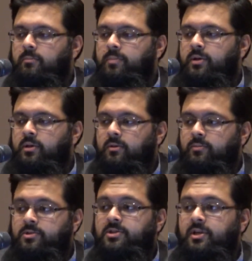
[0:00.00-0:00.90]

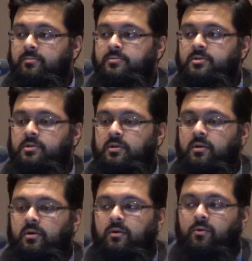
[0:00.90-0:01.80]
the Muslims
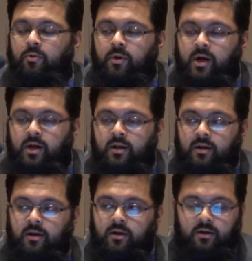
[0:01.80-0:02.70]
who were,